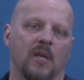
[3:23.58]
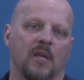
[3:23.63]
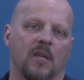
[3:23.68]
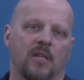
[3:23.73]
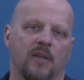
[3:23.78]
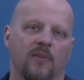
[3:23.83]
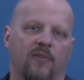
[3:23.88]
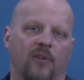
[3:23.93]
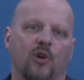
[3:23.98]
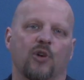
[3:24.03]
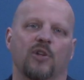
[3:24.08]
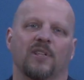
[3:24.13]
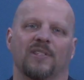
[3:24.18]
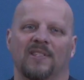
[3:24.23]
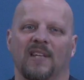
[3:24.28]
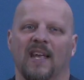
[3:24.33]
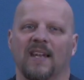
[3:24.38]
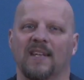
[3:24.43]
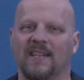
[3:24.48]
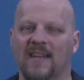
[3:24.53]
You've heard it
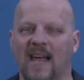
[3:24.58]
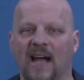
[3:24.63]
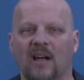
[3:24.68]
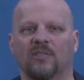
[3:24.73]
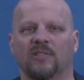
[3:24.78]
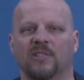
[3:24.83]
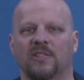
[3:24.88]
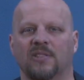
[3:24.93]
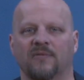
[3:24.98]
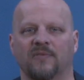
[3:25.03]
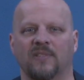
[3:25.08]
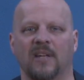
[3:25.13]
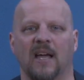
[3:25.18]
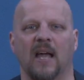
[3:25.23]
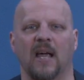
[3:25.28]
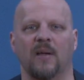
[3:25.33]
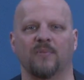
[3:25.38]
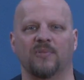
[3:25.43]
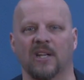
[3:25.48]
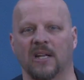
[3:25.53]
said countless of
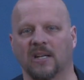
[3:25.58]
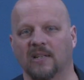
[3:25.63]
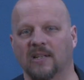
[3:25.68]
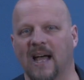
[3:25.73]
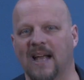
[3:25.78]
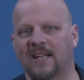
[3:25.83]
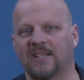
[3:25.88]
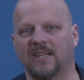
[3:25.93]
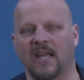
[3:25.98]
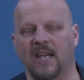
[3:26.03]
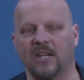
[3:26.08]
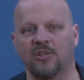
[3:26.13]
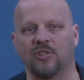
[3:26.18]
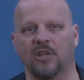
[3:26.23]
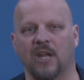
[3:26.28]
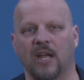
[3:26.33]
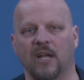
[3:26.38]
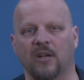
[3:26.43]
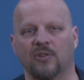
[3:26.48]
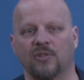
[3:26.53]
times that Alaska
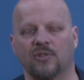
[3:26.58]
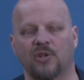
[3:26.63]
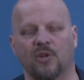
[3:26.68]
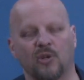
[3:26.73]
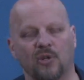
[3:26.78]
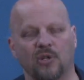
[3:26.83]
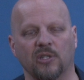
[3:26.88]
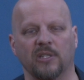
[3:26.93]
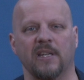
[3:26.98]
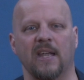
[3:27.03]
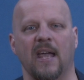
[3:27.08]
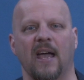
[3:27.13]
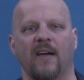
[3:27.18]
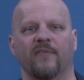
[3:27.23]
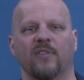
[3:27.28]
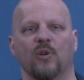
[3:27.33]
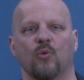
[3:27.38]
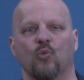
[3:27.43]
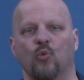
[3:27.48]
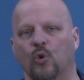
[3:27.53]
educators currently
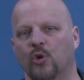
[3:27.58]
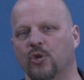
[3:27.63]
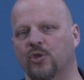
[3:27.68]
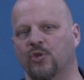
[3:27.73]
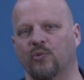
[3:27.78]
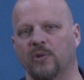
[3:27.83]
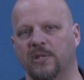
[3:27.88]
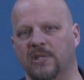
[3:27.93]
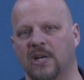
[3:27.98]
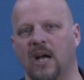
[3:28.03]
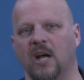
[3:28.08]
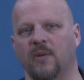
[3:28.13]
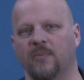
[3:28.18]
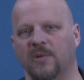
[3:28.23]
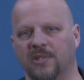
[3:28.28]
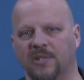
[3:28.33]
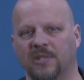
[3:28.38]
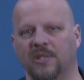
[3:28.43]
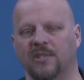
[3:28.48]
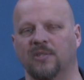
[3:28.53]
have the worst
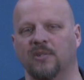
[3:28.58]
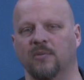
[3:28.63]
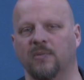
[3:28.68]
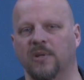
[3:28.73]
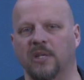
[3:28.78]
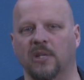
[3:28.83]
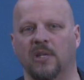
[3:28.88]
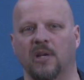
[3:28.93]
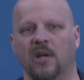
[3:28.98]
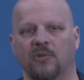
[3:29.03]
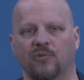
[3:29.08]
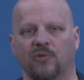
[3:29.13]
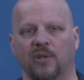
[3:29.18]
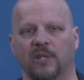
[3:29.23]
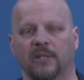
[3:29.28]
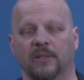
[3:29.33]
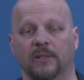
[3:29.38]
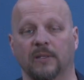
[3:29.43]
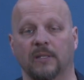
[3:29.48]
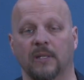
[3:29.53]
retirement system in the
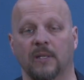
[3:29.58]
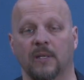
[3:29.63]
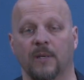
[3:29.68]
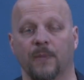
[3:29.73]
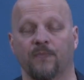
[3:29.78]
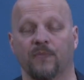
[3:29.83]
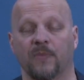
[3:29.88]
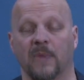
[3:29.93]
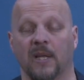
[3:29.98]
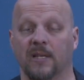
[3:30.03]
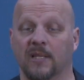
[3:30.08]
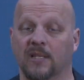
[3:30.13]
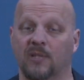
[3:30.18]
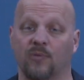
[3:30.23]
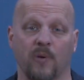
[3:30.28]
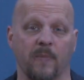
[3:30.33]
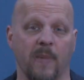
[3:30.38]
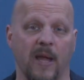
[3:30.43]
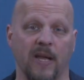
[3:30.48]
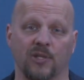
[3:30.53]
country, and this
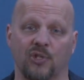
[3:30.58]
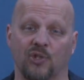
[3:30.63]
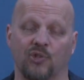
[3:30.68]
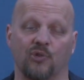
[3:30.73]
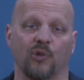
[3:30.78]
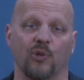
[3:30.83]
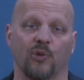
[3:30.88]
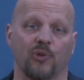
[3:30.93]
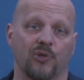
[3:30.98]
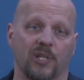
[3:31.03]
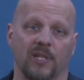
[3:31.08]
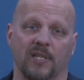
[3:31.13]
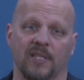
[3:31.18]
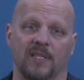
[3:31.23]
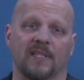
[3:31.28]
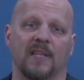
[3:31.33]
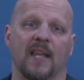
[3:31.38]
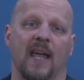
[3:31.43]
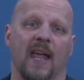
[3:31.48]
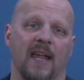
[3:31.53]
remains true to this
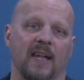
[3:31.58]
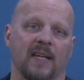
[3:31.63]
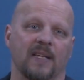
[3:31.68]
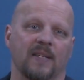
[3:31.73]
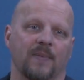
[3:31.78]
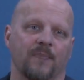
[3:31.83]
day,